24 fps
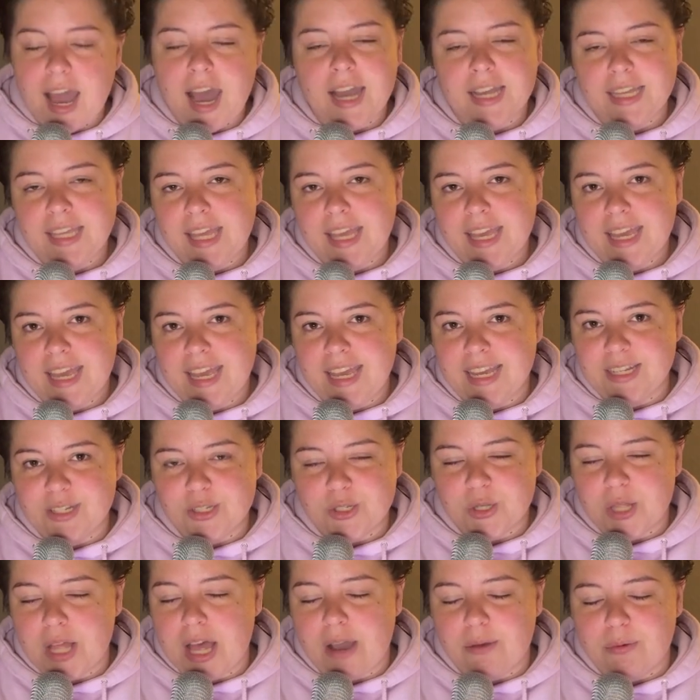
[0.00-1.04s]
I can't
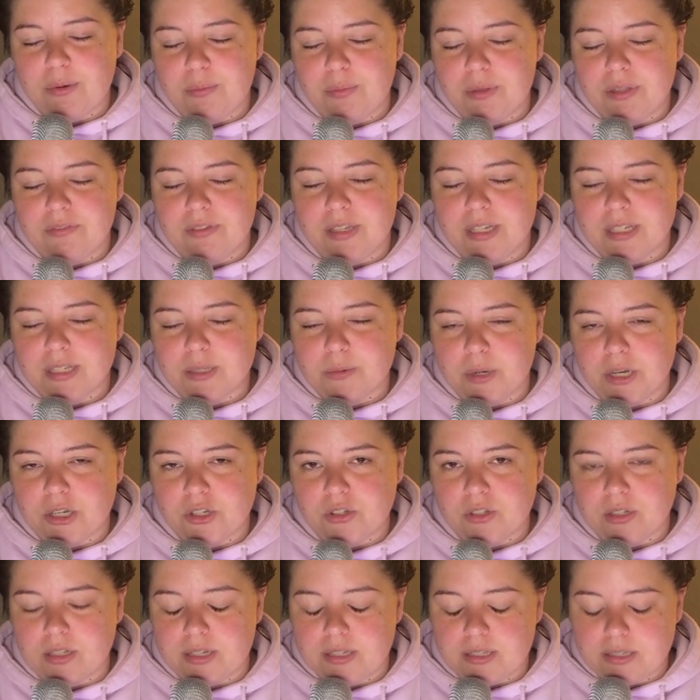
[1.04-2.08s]
handle how oblivious
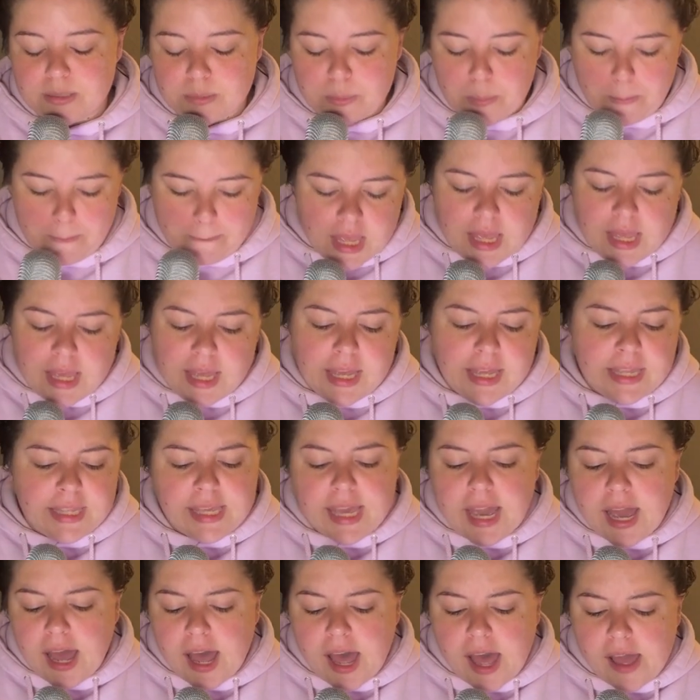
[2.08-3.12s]
Rachel is.
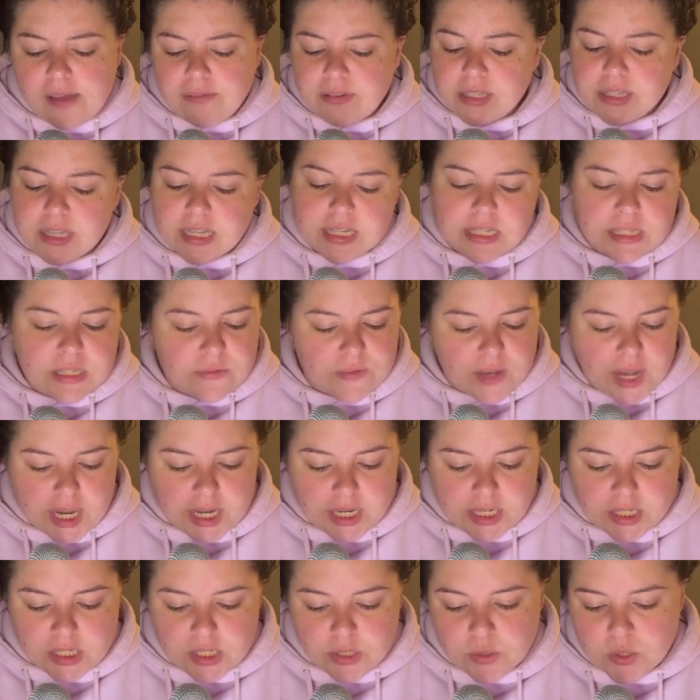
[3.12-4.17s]
Yeah, everything's
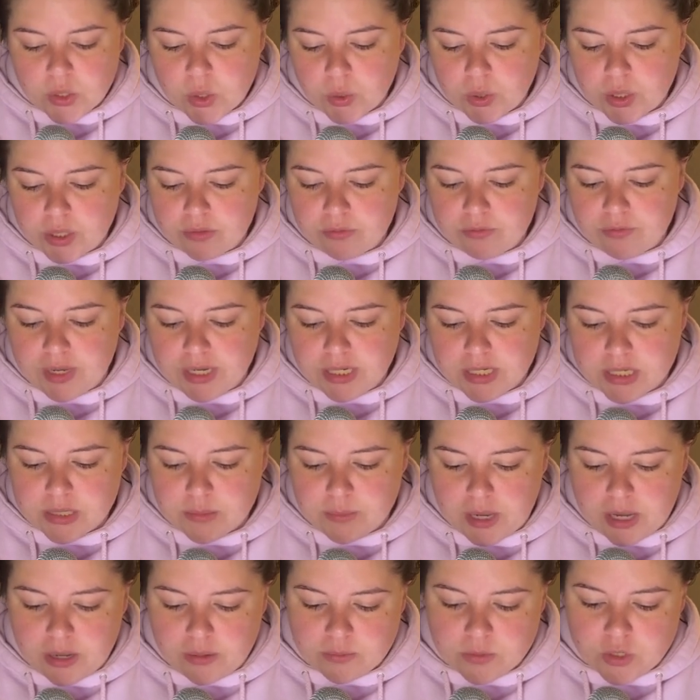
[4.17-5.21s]
fine, you told her and faked a
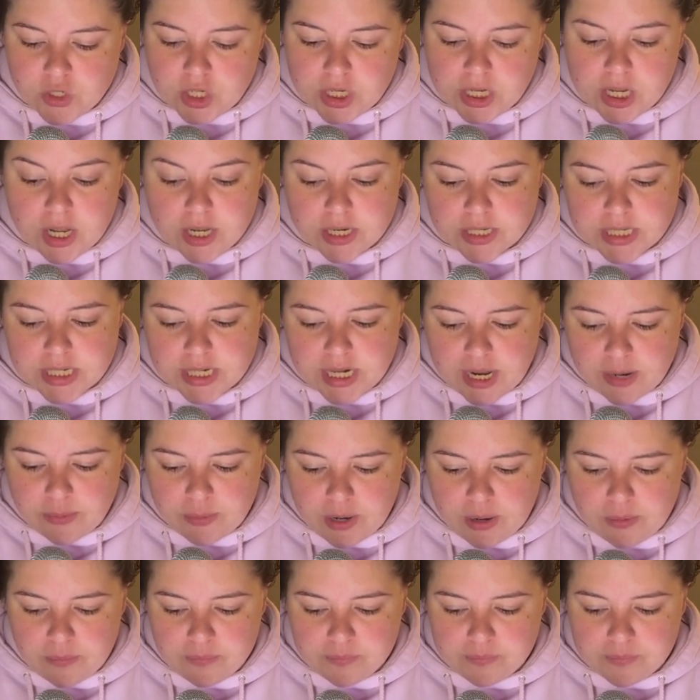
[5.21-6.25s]
smile. She cocked an
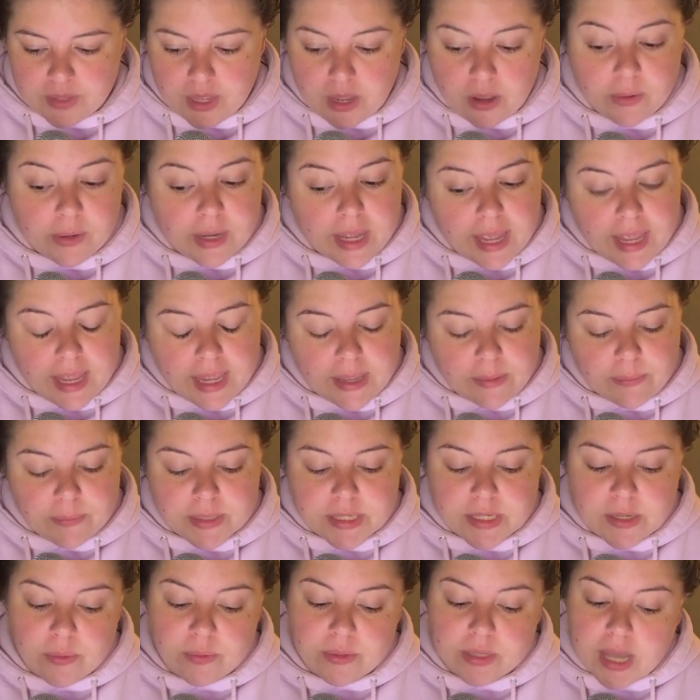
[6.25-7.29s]
eyebrow. Okay,
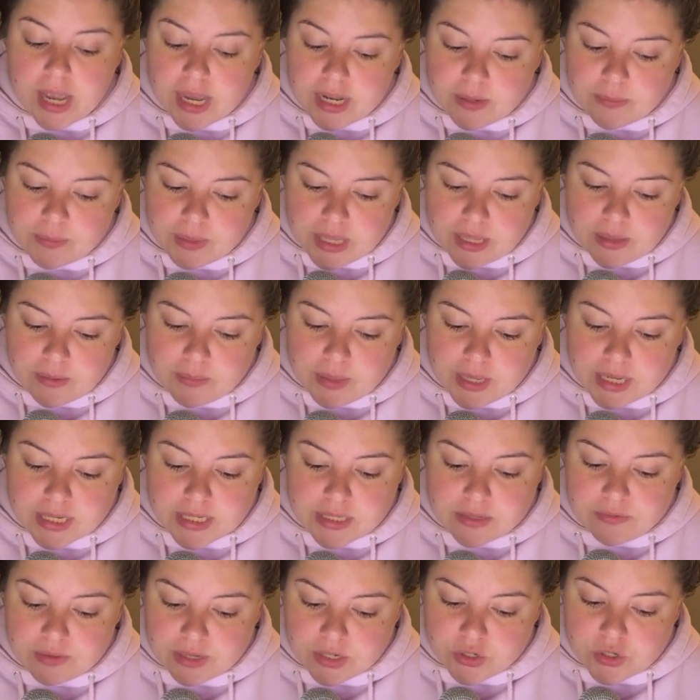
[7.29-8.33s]
but don't lie to me,
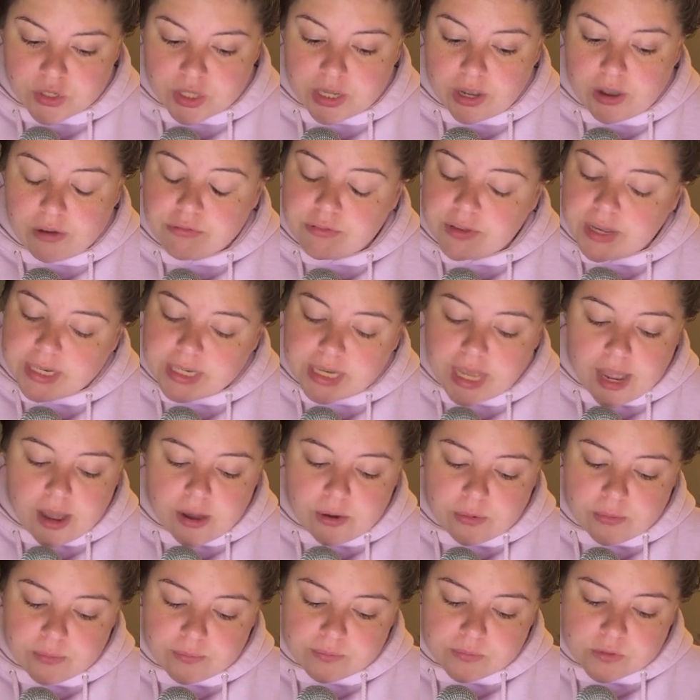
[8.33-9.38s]
because eventually I'll find
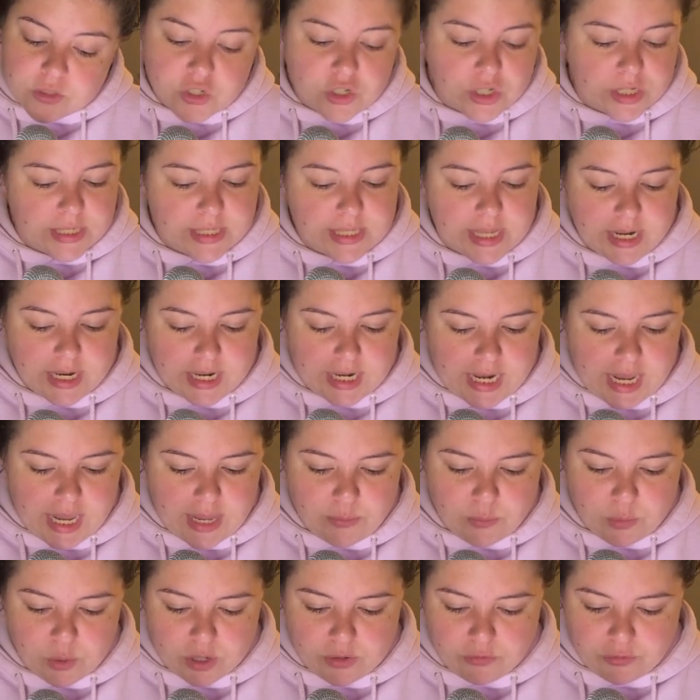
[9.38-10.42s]
out, she said and
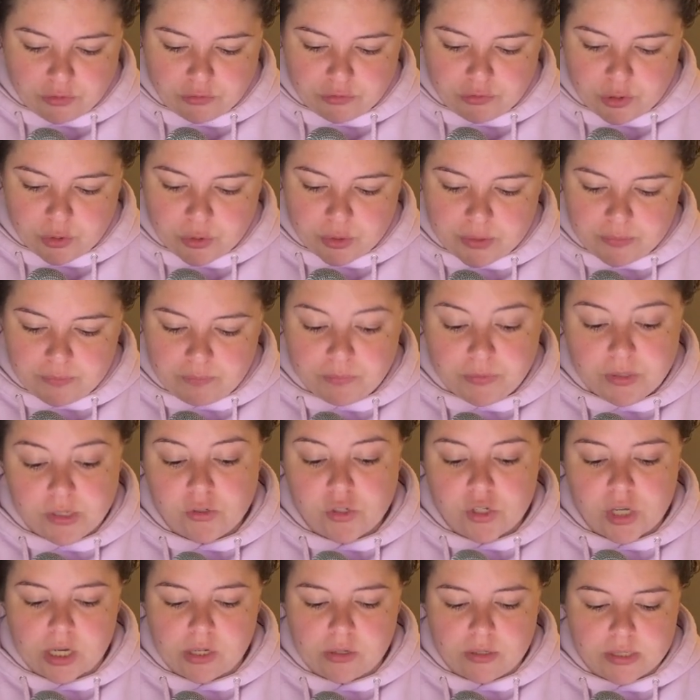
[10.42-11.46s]
ate more of her food. You
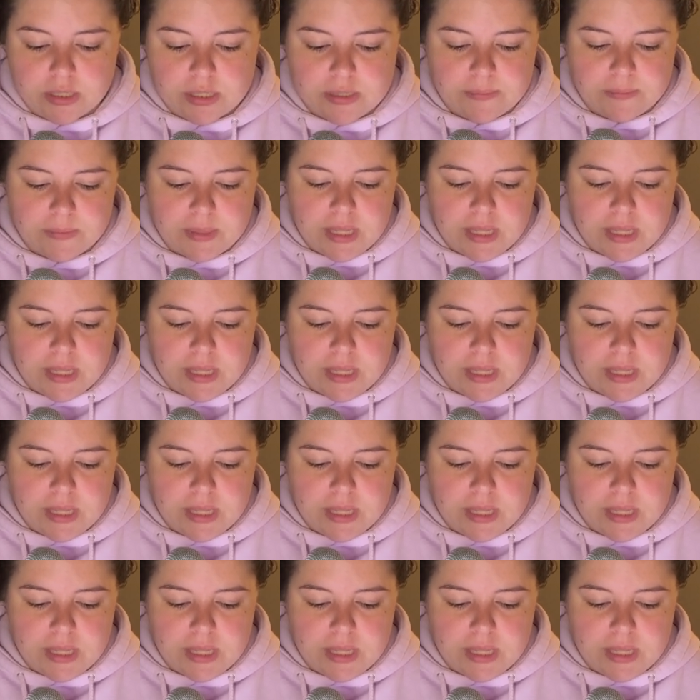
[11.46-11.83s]
chuckled.